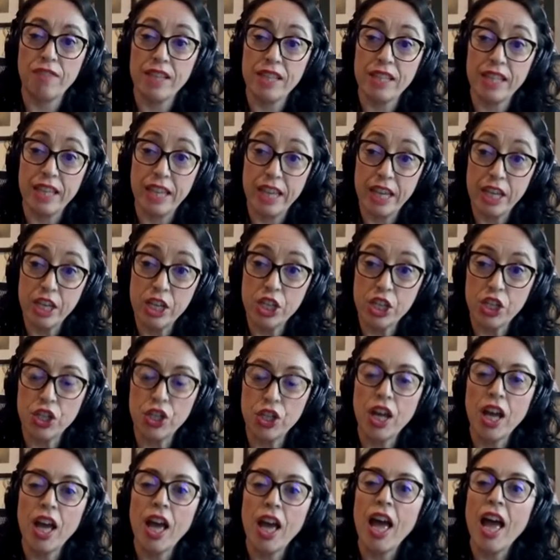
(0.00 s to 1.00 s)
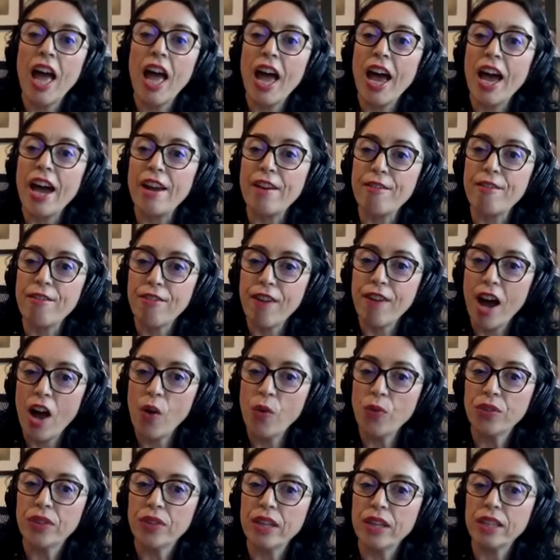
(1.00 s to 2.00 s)
investigation and
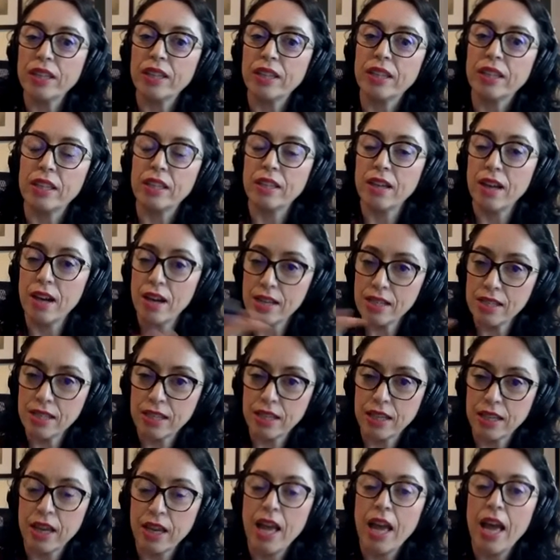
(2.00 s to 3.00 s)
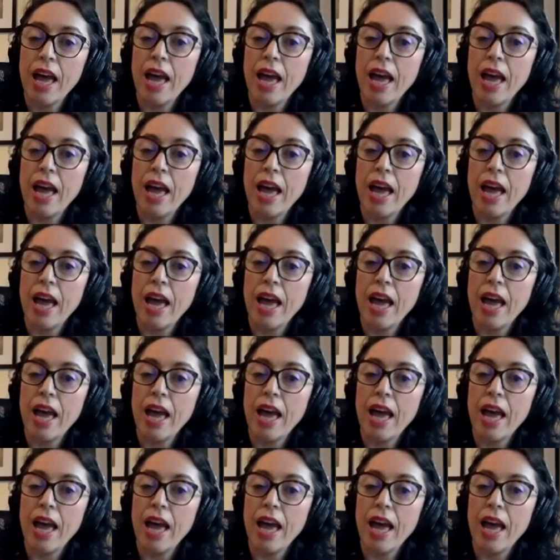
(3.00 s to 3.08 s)
found that the tusk